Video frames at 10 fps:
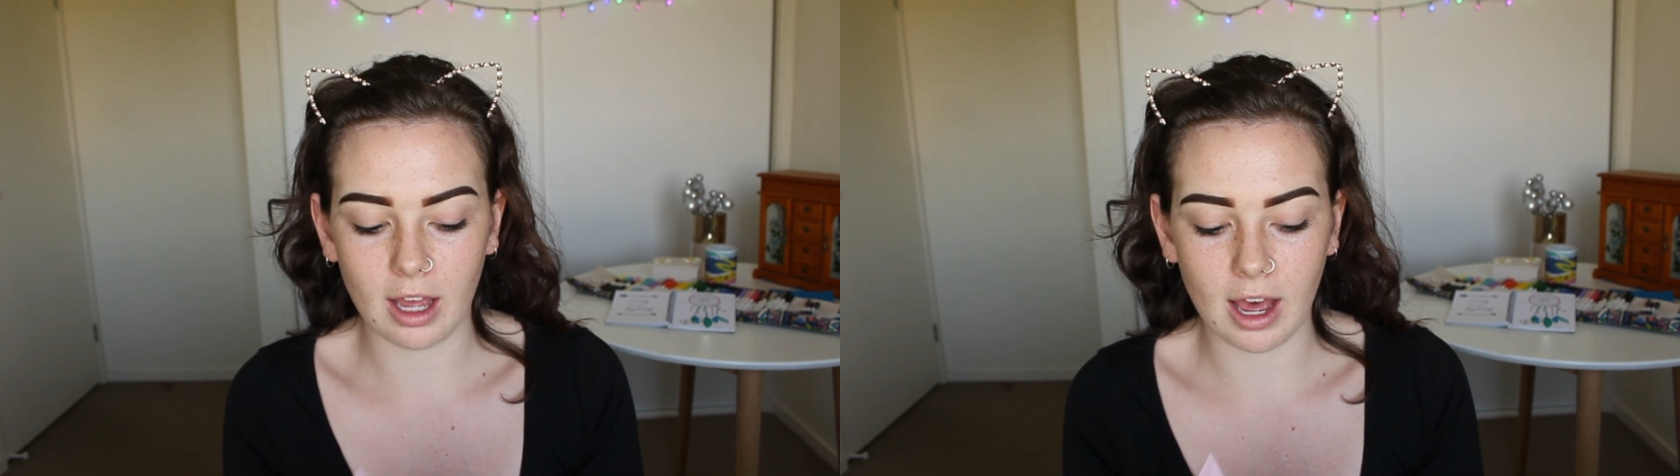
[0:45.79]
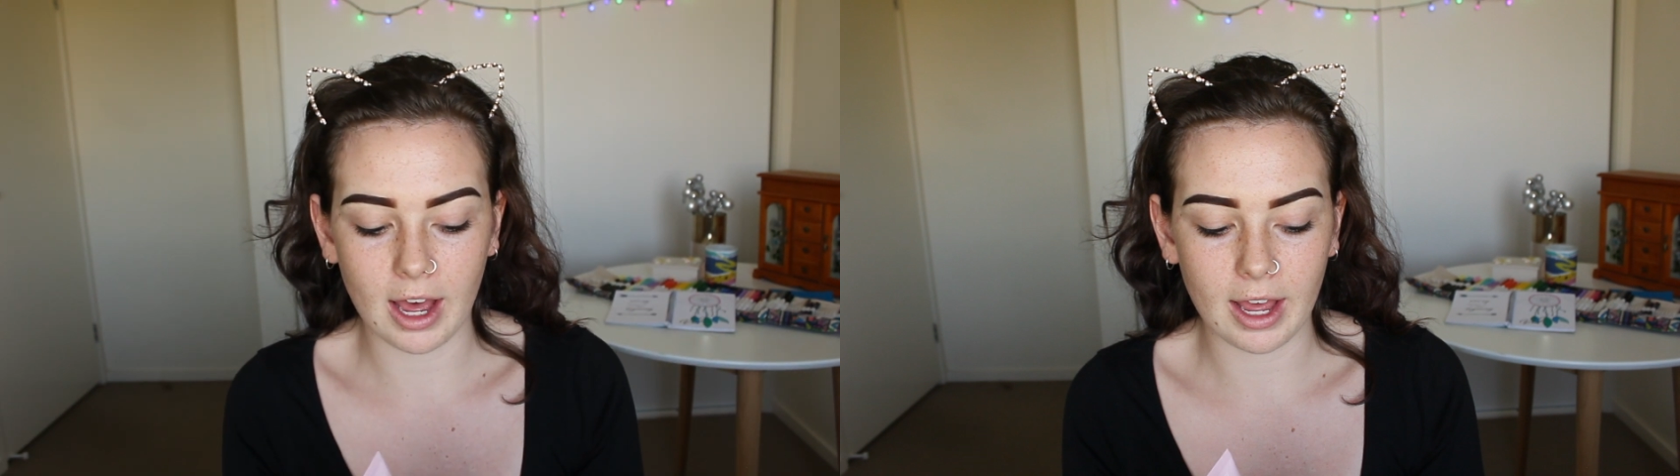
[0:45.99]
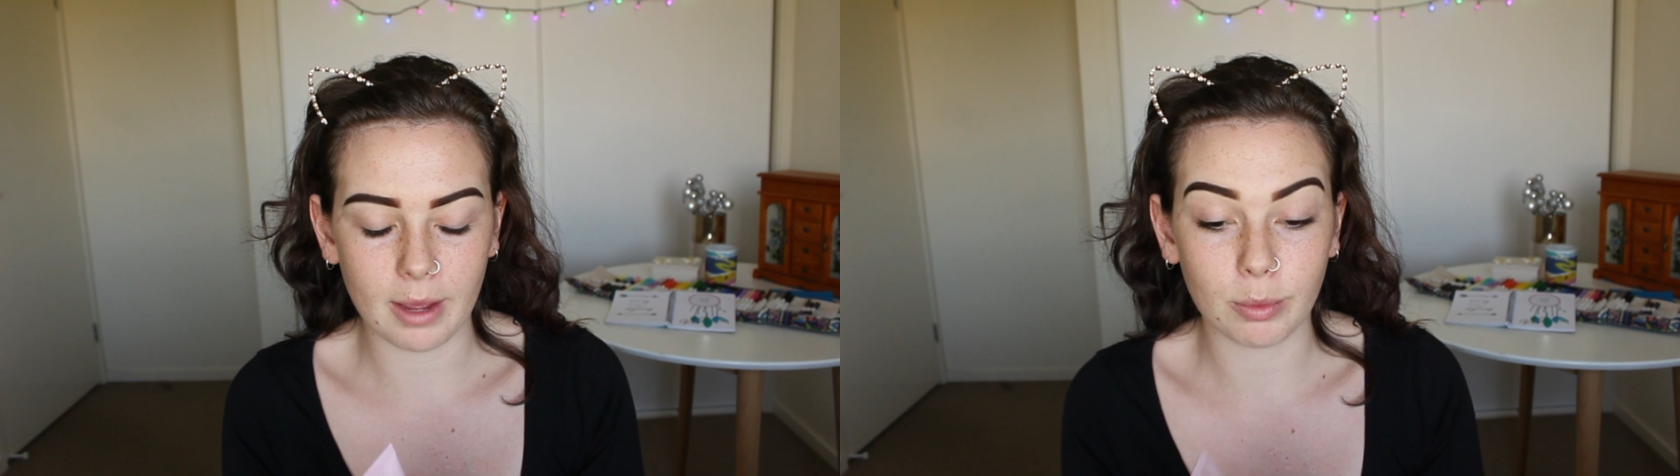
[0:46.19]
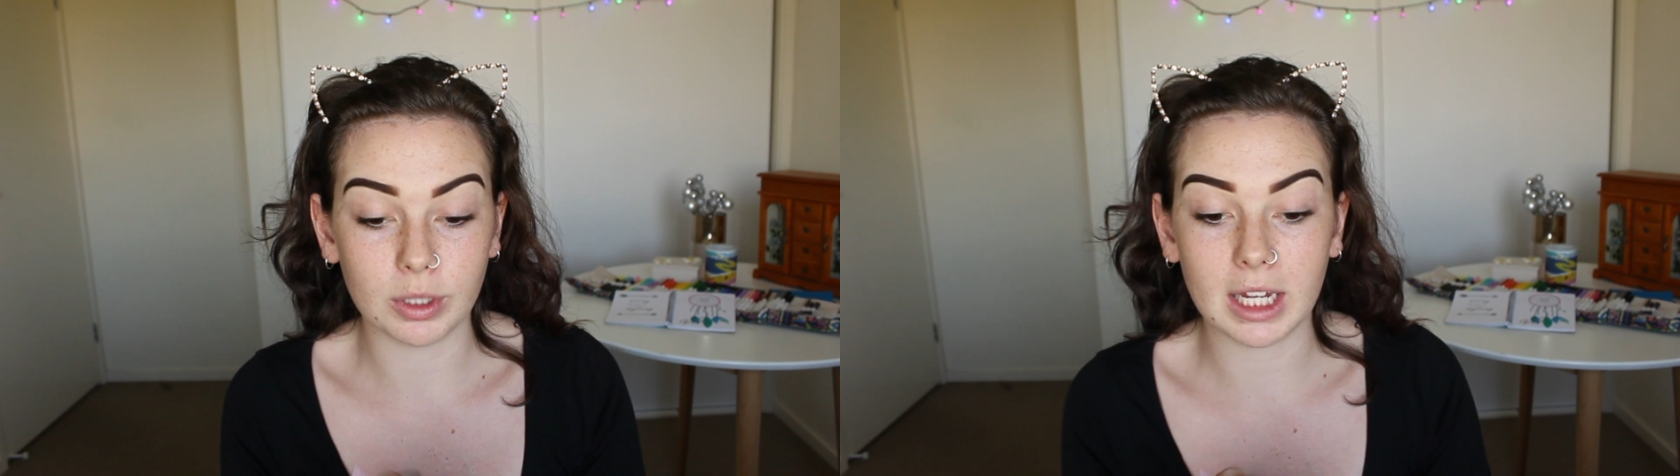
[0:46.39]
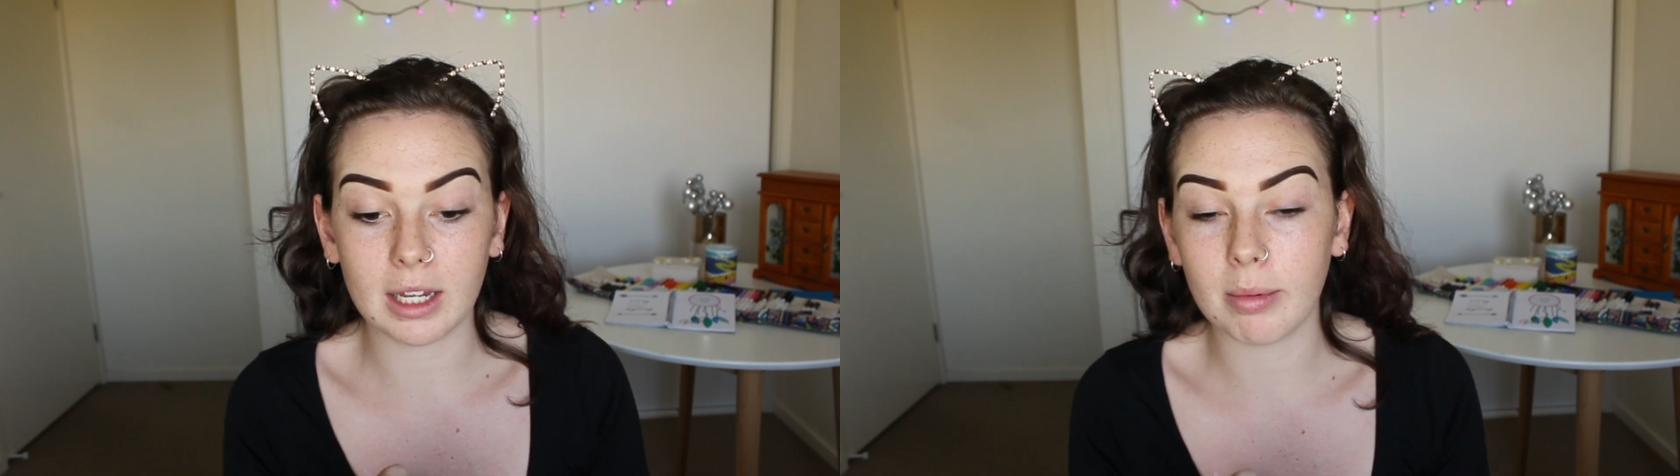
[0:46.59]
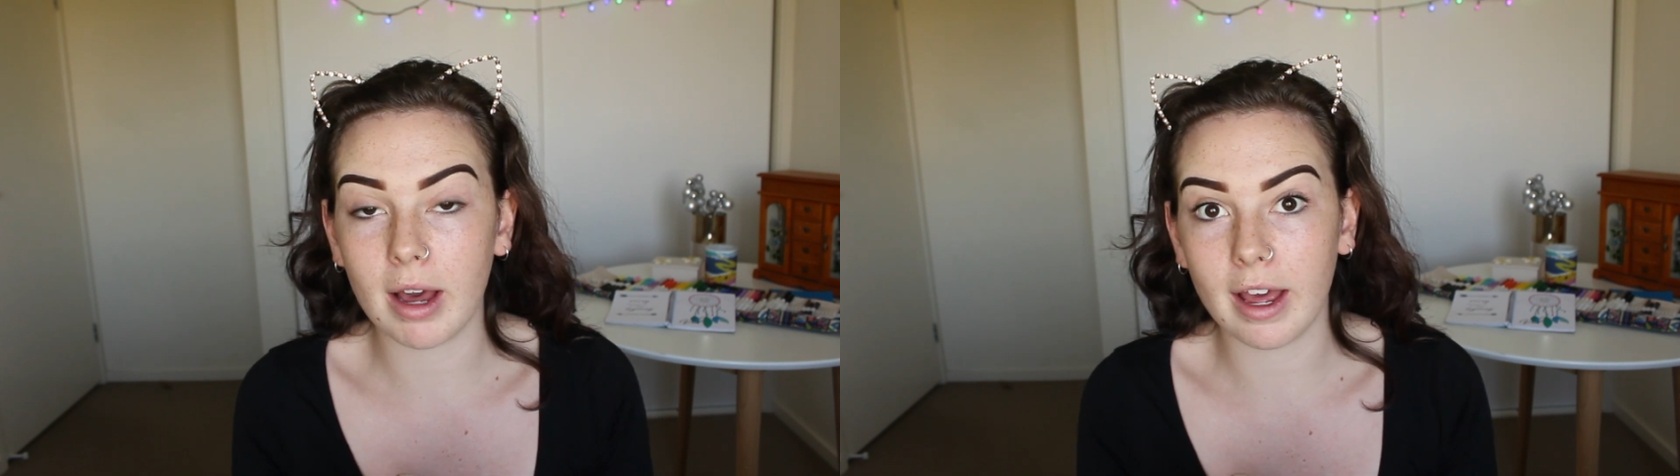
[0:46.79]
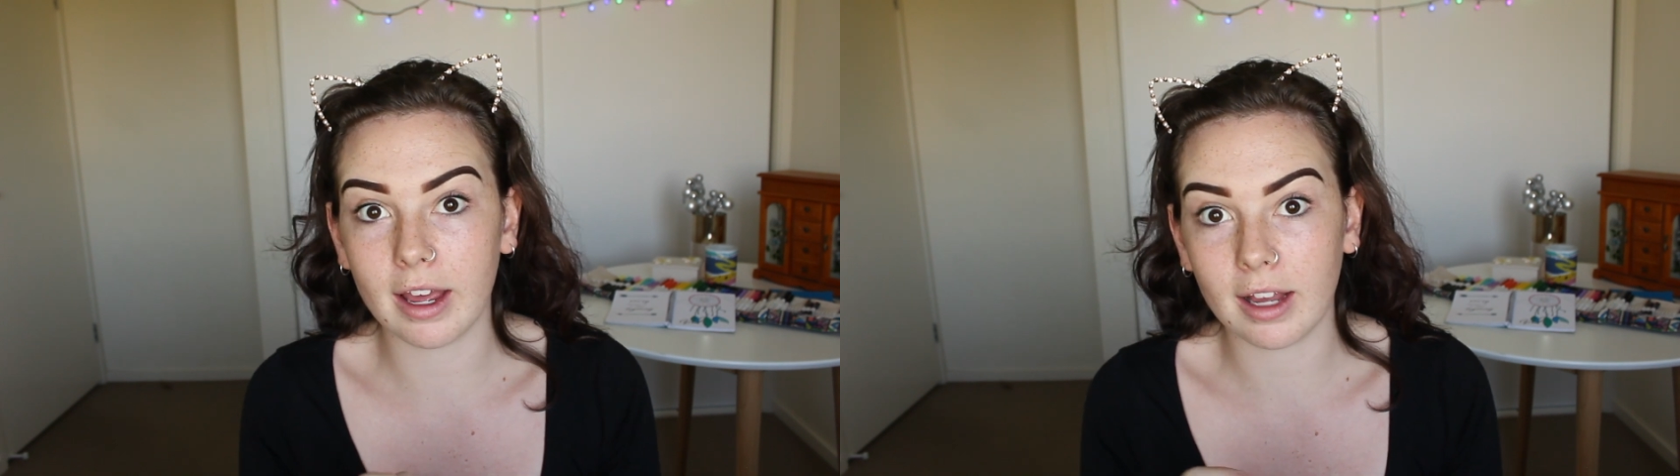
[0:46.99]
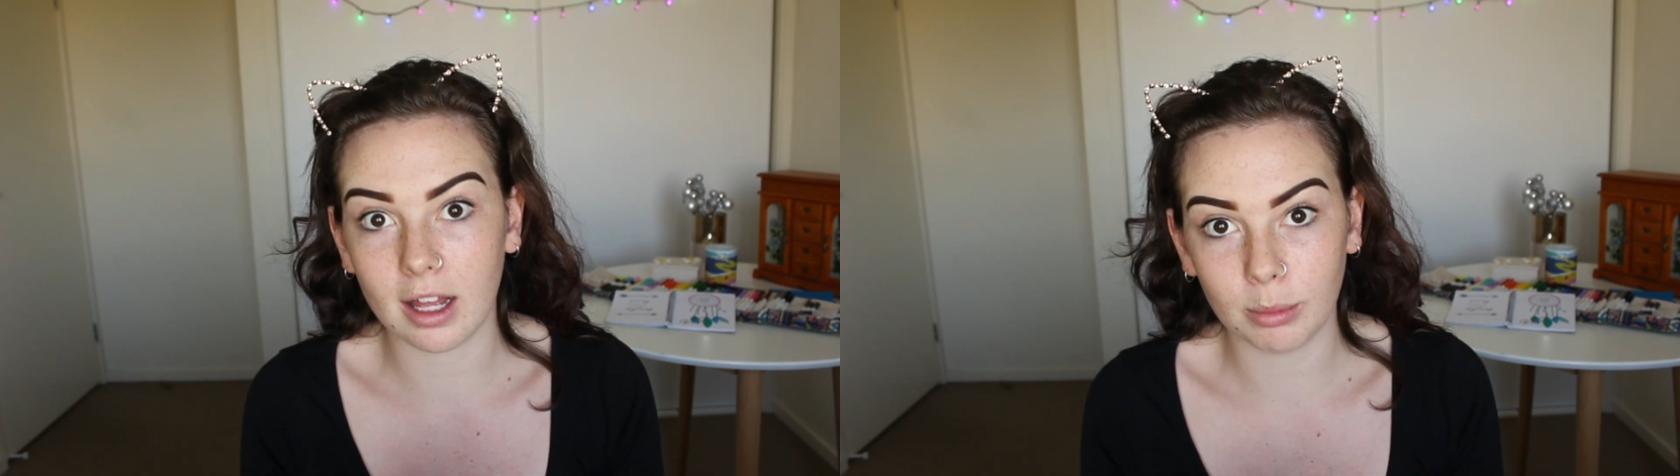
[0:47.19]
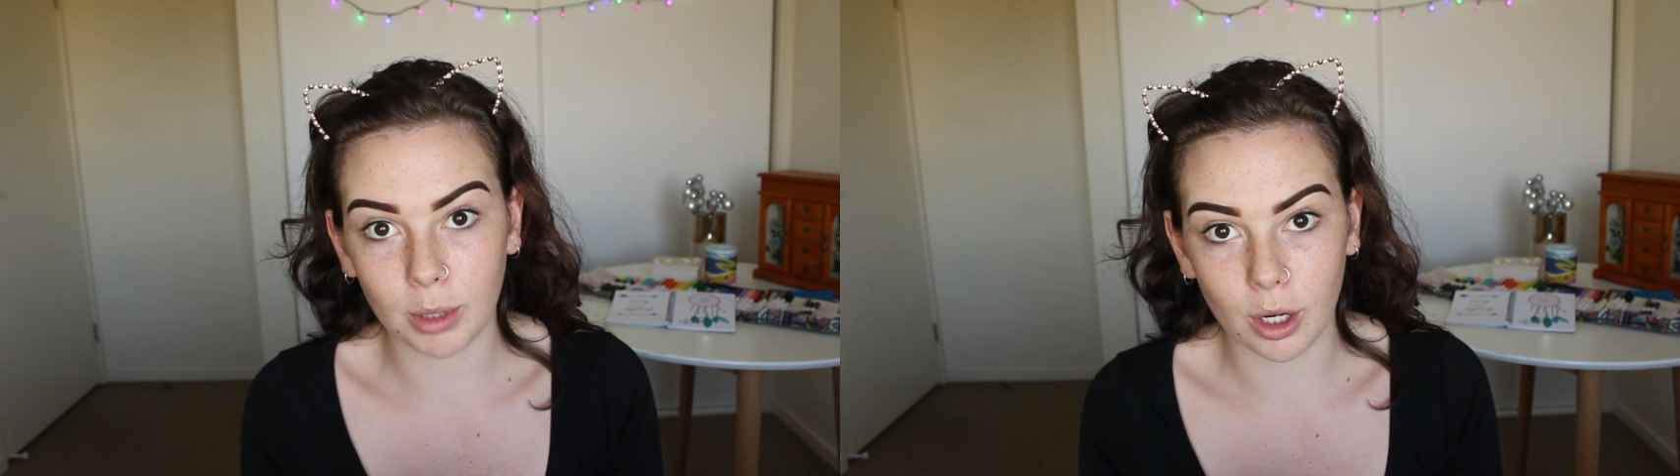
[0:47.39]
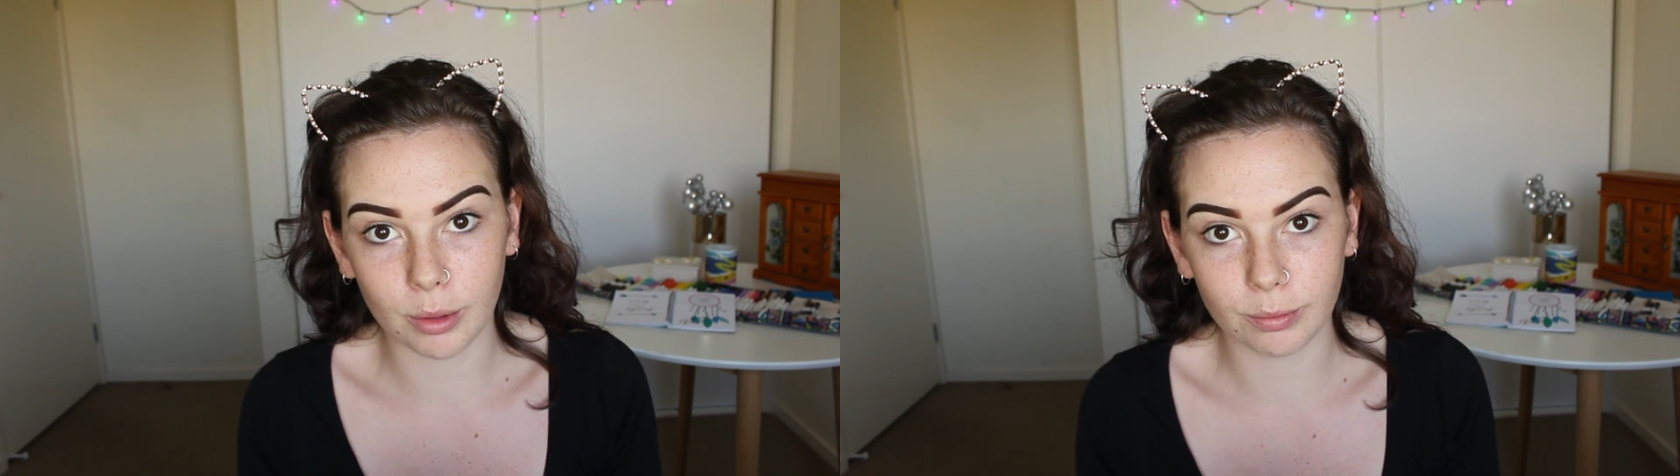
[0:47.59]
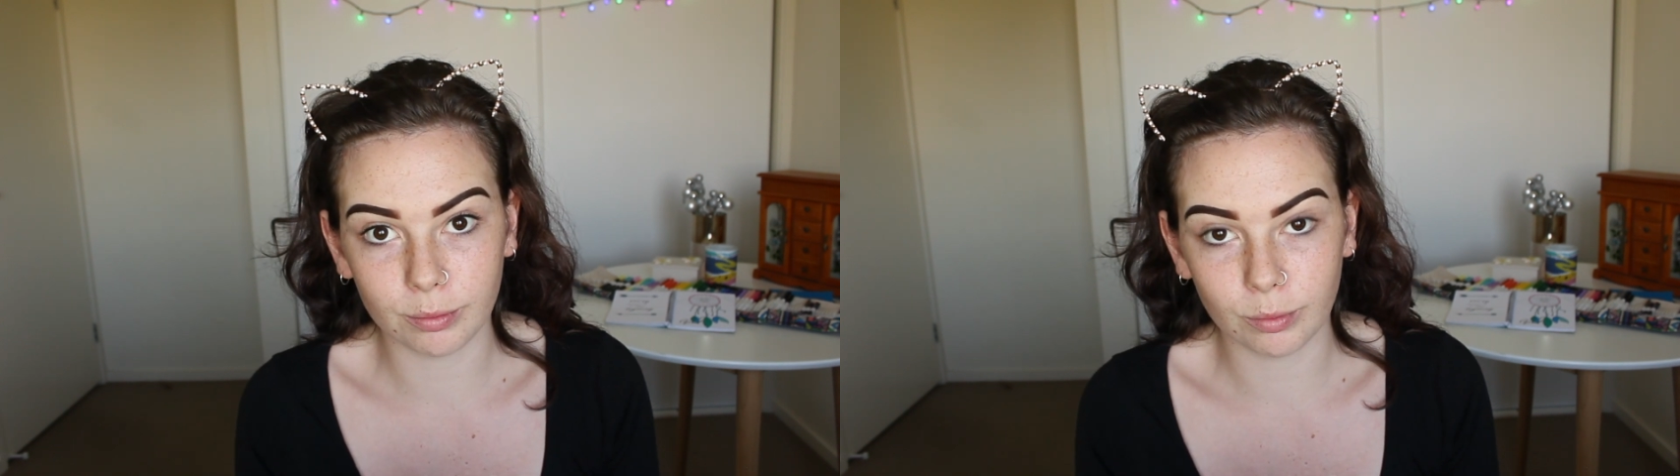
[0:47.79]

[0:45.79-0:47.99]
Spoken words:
I will link my ColourPop